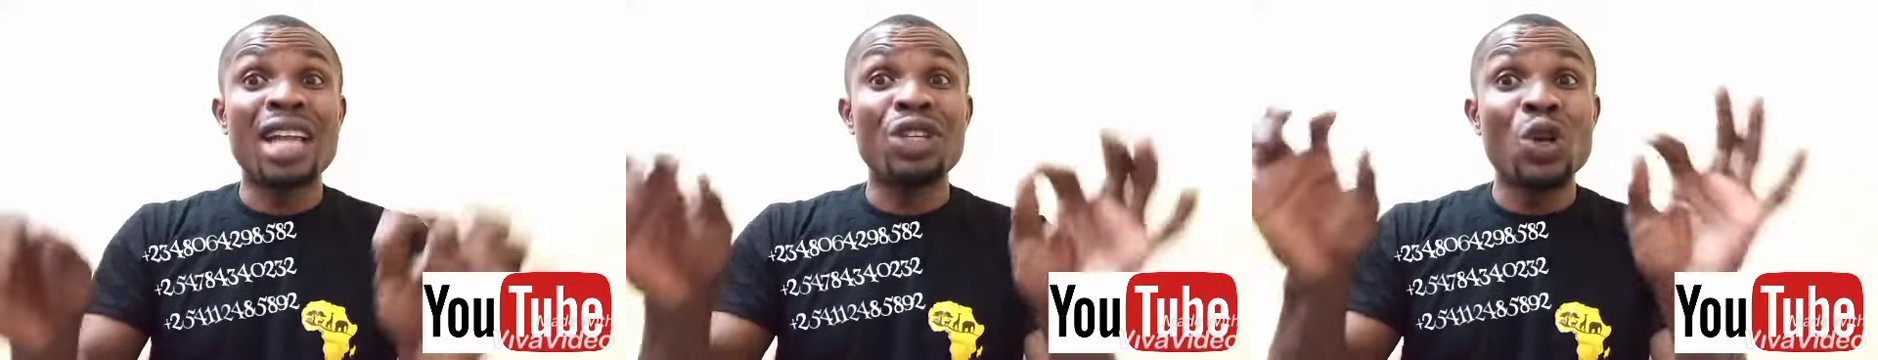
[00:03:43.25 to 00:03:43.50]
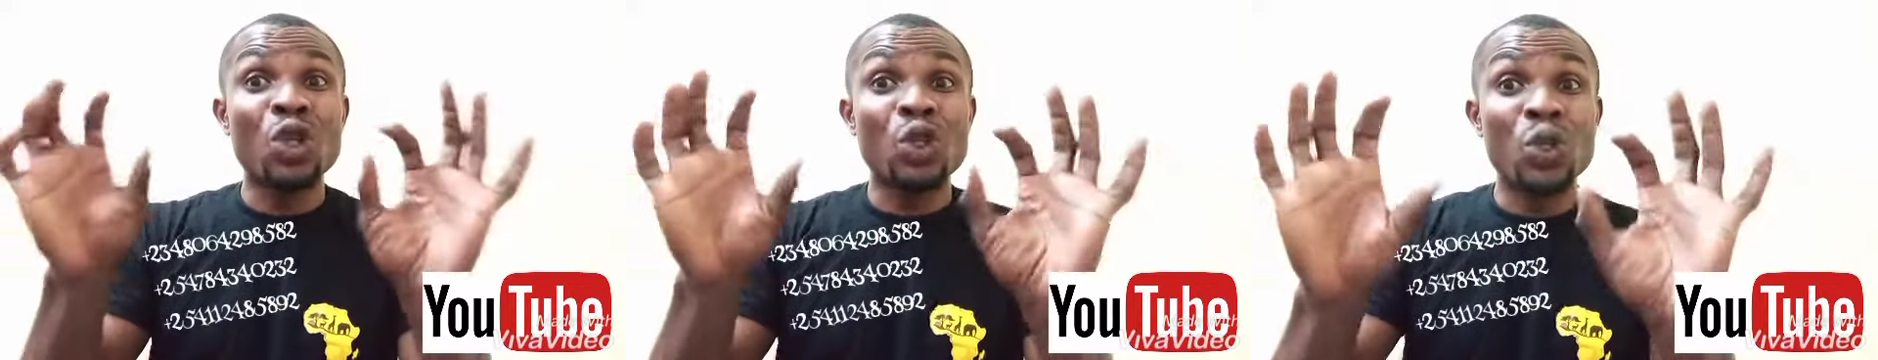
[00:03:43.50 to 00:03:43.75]
and
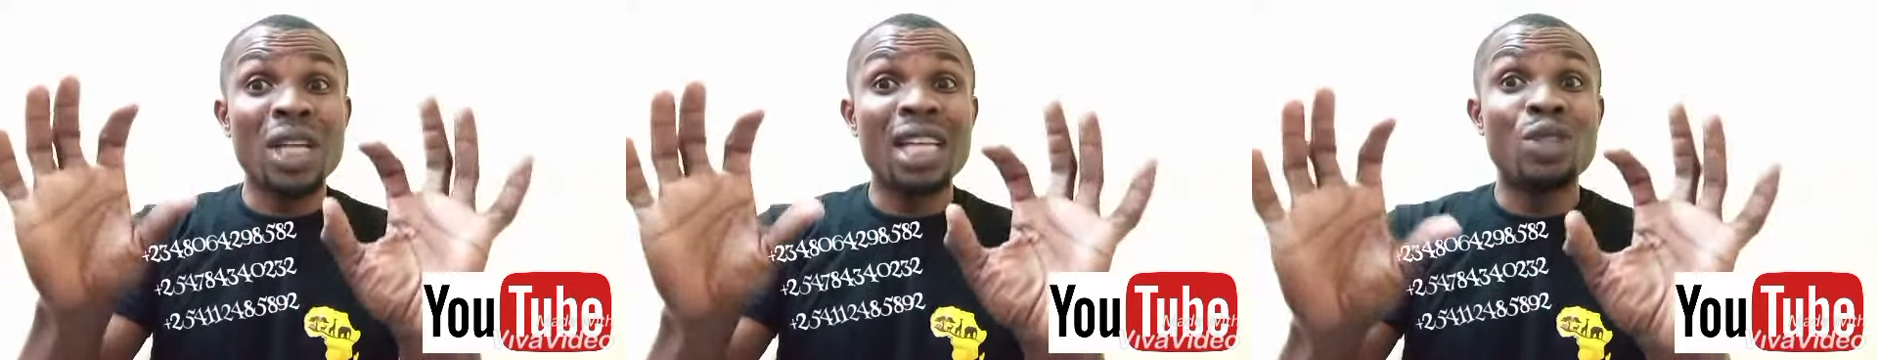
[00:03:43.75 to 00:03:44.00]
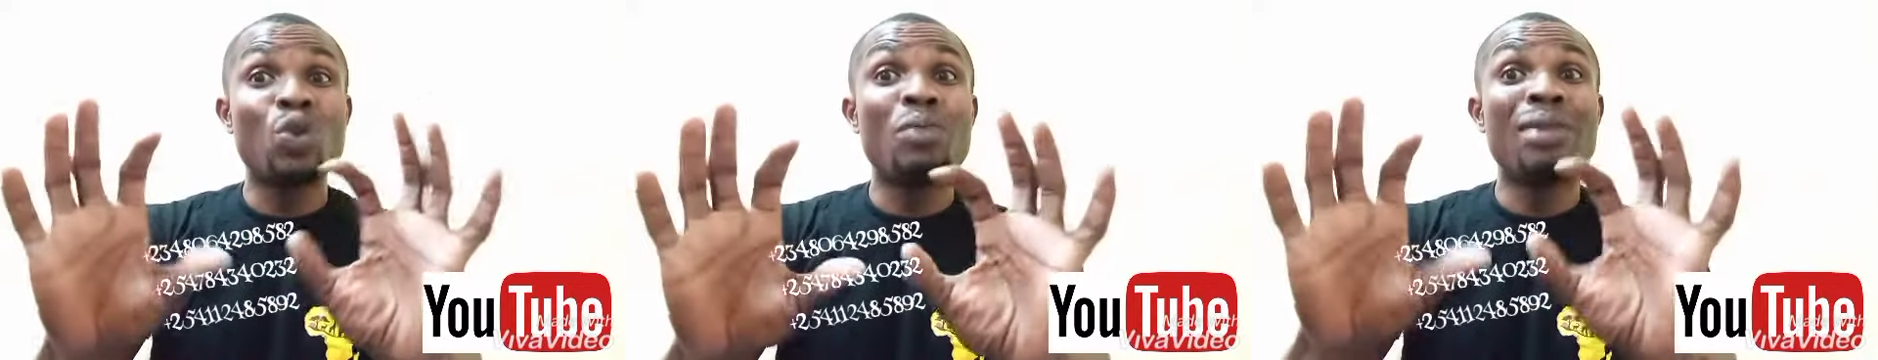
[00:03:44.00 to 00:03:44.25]
your
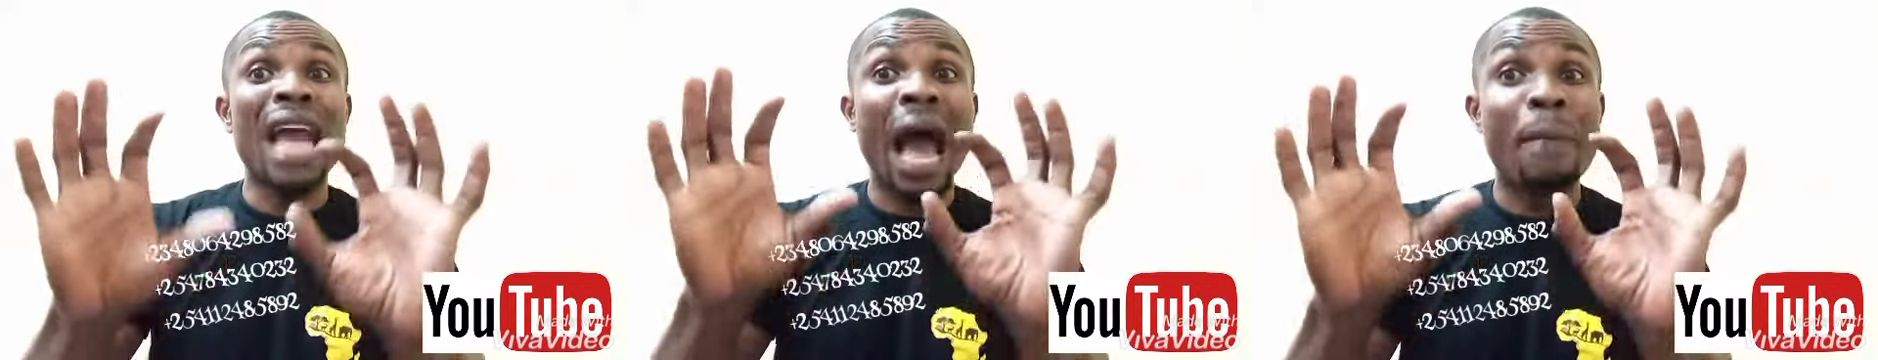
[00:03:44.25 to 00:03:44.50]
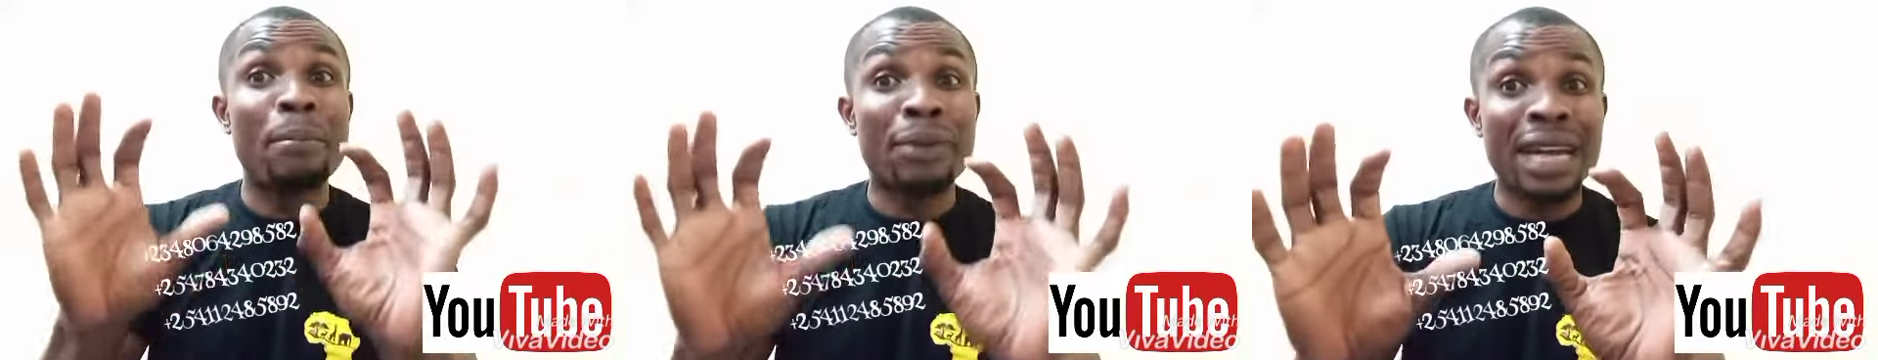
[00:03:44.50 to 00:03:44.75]
student will be
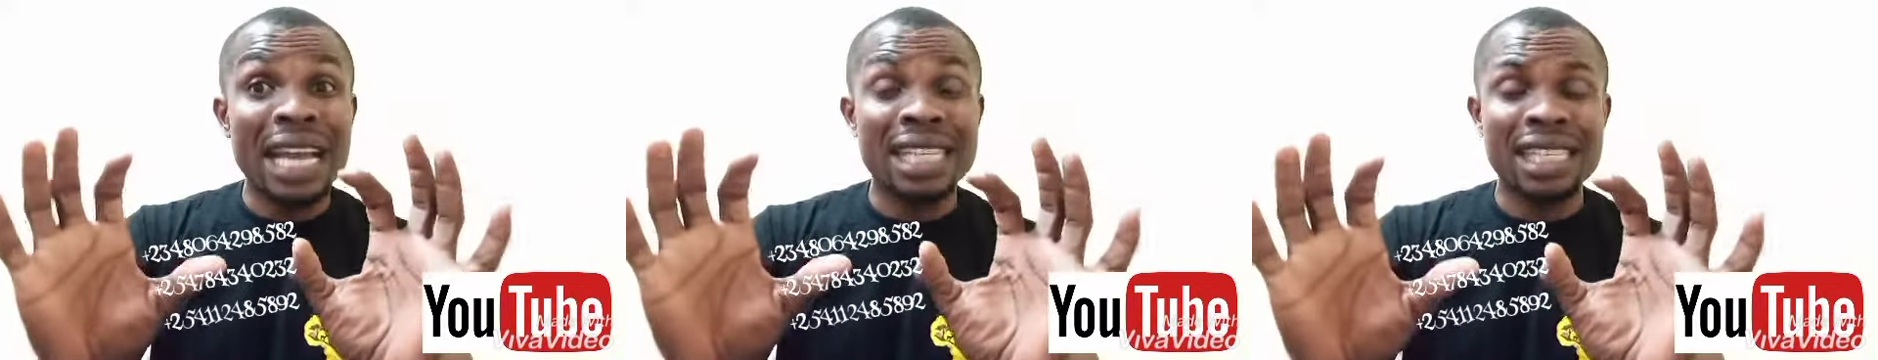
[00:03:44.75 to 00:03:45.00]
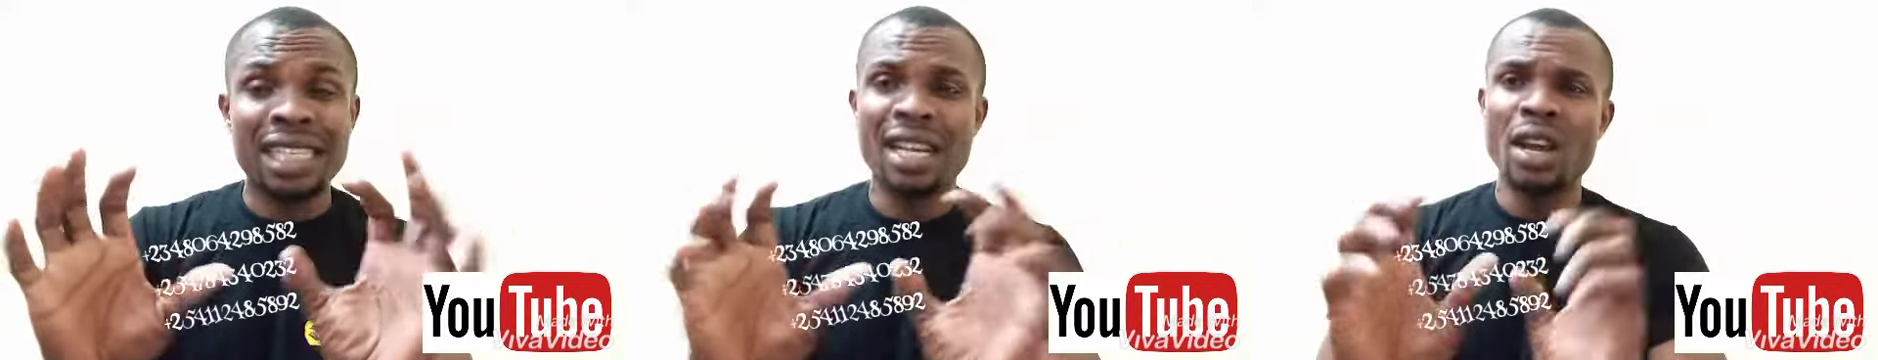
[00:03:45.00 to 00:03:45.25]

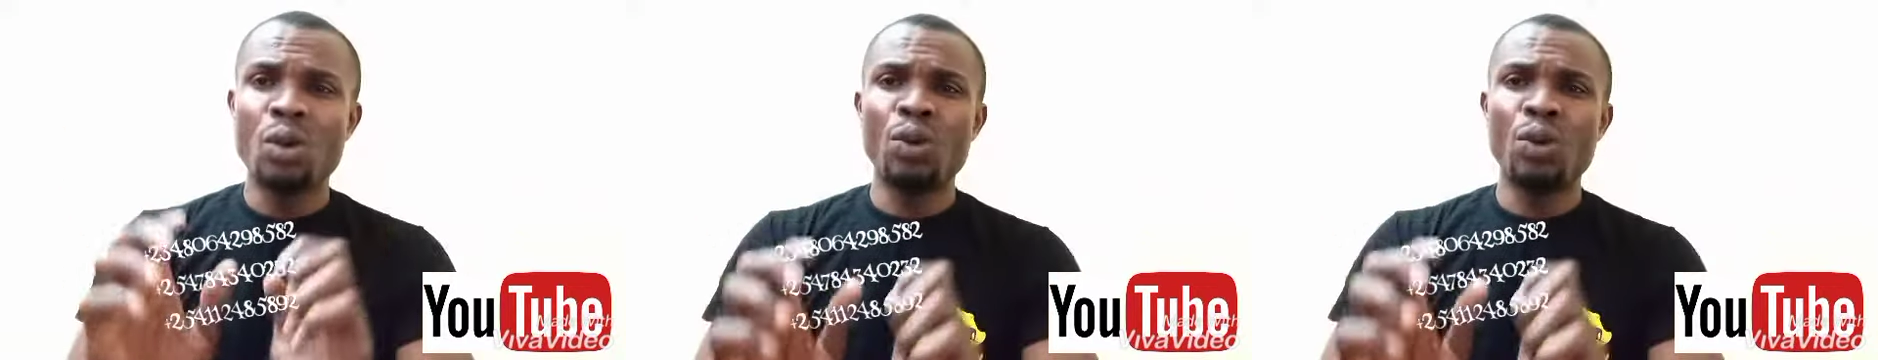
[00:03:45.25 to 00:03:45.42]
abreast